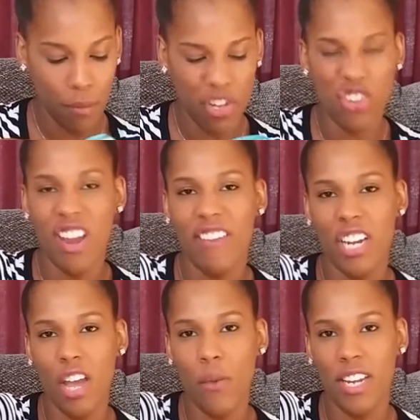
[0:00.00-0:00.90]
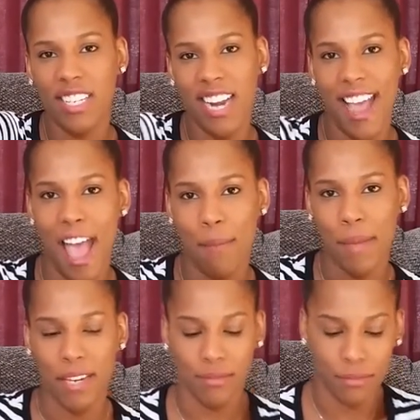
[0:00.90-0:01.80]
But you never know when it's gonna
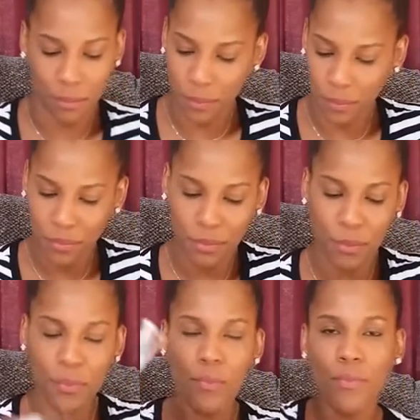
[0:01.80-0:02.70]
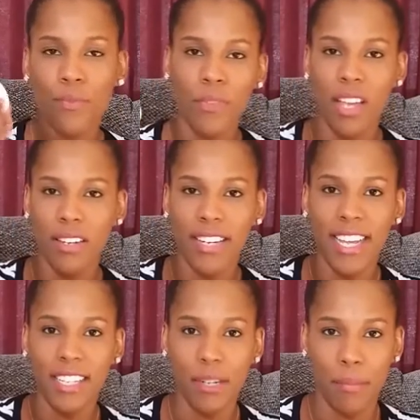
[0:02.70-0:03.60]
happen.
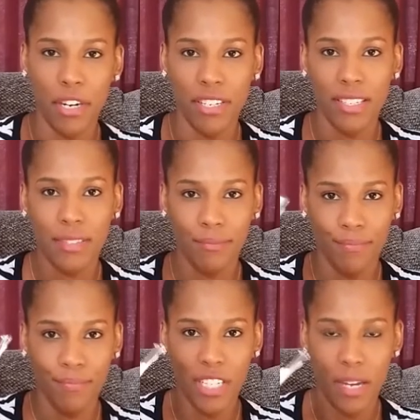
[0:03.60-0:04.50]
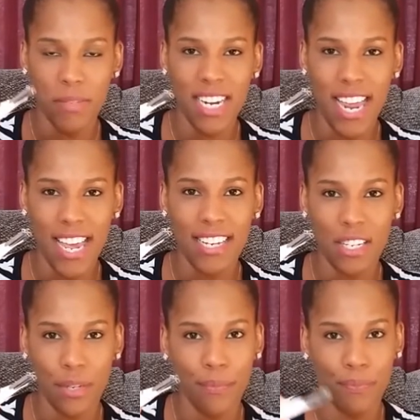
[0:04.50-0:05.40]
Nail clippers. Comes in
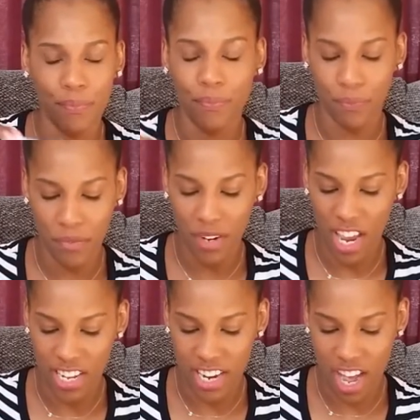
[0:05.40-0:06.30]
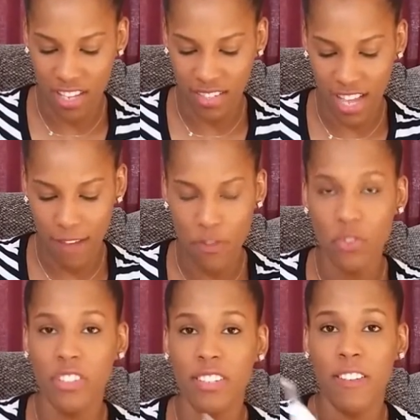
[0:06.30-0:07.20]
handy. It does. I've
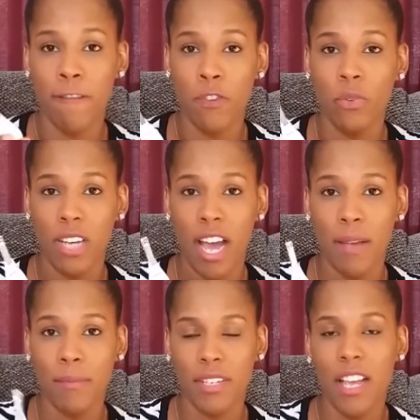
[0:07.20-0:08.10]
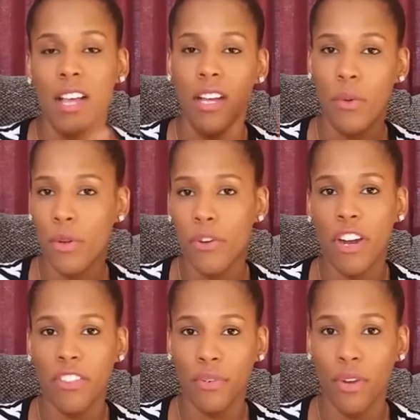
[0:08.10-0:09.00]
used this a few times. When you're
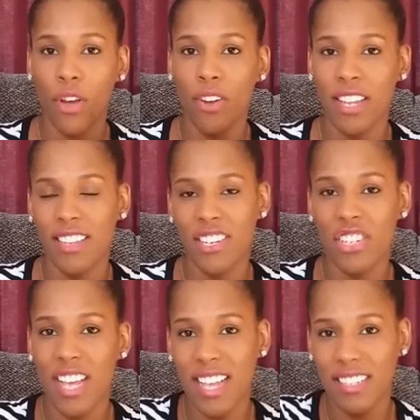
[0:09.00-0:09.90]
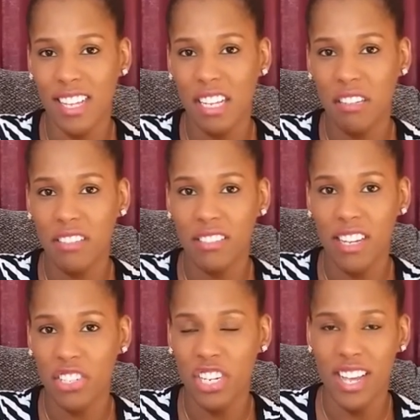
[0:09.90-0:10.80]
on the road and then she
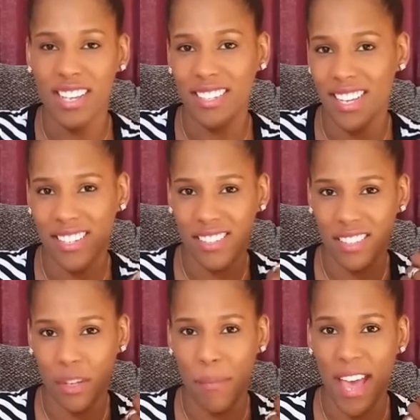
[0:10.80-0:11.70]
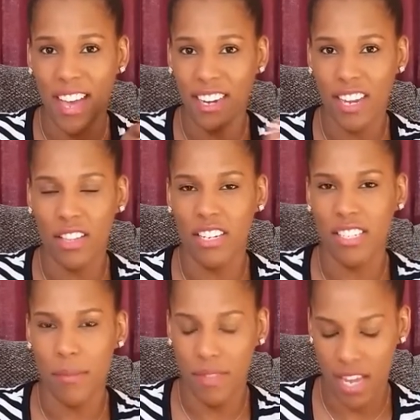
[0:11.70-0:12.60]
has like some hangnail or
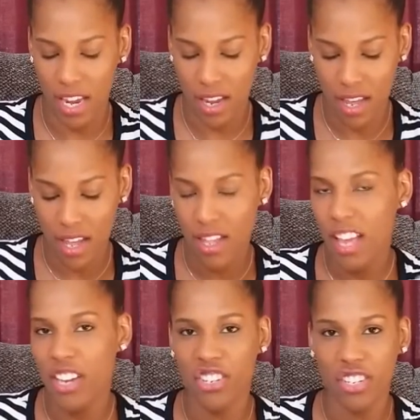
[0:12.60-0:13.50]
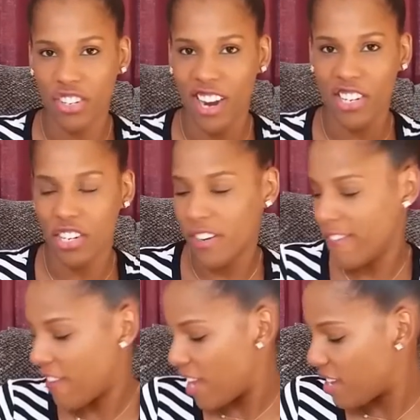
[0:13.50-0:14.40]
something and she's scratching her
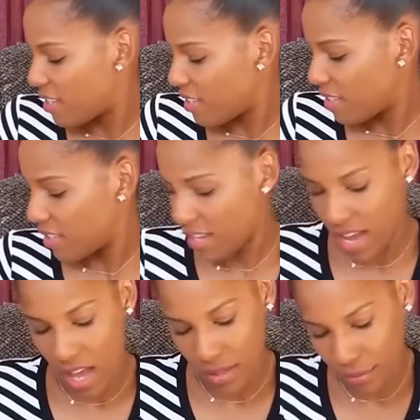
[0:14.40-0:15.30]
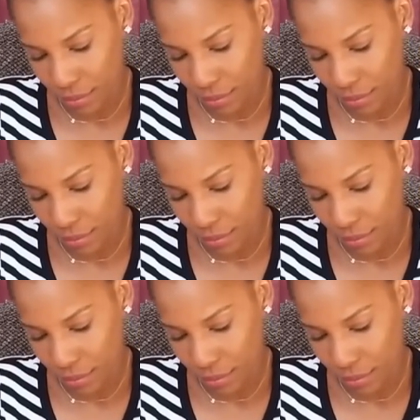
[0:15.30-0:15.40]
face. Yeah.